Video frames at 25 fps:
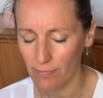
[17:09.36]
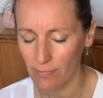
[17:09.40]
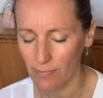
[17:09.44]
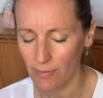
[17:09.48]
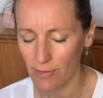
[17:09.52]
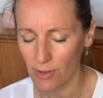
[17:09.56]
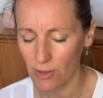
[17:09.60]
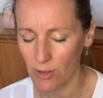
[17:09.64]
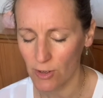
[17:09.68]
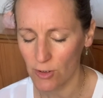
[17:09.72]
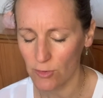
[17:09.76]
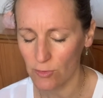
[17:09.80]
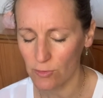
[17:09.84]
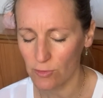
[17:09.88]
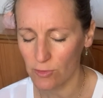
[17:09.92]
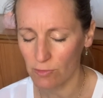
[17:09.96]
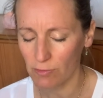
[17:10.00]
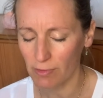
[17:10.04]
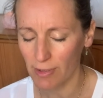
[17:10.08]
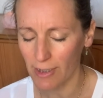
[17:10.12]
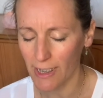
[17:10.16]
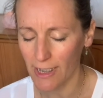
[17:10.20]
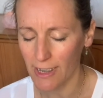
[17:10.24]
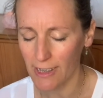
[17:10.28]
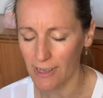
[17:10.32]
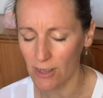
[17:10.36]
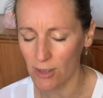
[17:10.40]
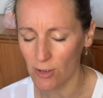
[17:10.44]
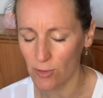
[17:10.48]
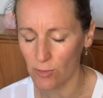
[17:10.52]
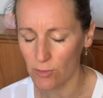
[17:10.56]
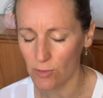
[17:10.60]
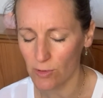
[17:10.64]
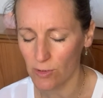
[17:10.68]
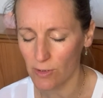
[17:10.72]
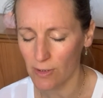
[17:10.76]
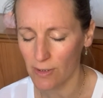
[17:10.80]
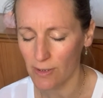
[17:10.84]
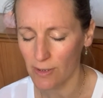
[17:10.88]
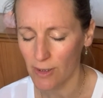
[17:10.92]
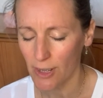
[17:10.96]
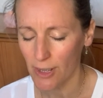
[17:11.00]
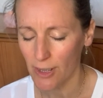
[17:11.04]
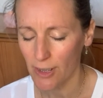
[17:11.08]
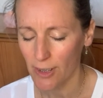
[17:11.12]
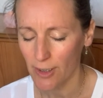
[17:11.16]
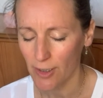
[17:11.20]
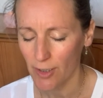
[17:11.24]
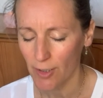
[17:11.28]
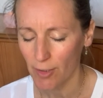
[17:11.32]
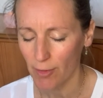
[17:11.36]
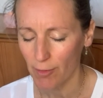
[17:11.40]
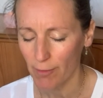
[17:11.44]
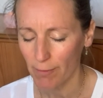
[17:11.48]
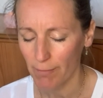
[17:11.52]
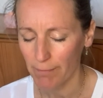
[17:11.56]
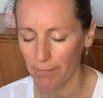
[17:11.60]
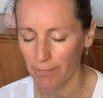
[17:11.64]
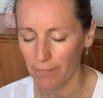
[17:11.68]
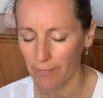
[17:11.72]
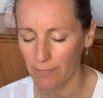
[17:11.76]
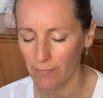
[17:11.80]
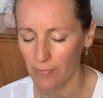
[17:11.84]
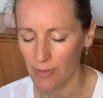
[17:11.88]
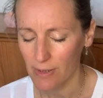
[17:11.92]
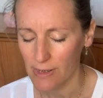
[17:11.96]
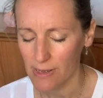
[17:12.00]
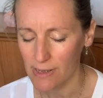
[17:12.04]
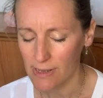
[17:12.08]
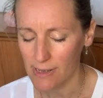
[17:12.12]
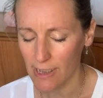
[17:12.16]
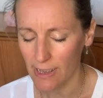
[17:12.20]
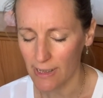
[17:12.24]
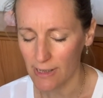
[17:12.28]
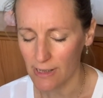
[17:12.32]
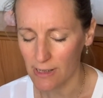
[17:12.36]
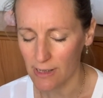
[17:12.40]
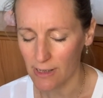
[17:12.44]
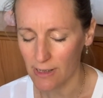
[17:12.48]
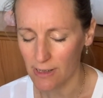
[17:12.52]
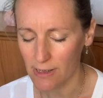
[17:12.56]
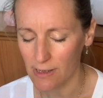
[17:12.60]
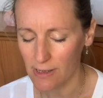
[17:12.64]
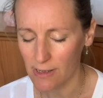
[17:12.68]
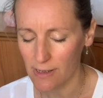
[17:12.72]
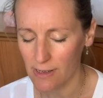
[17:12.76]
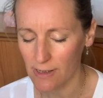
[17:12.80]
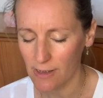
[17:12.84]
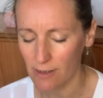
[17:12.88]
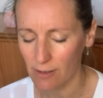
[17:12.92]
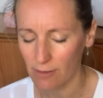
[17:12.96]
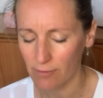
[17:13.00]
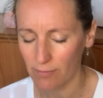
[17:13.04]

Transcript: And you'll create your sentence.